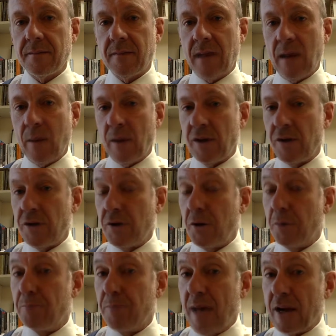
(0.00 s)
I want you to
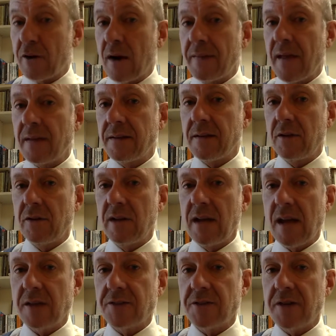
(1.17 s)
do better on that than you did
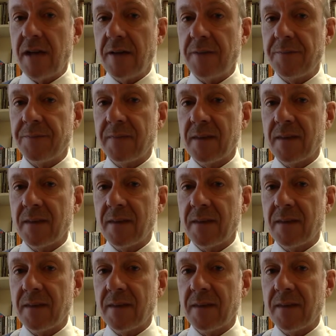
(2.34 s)
yesterday.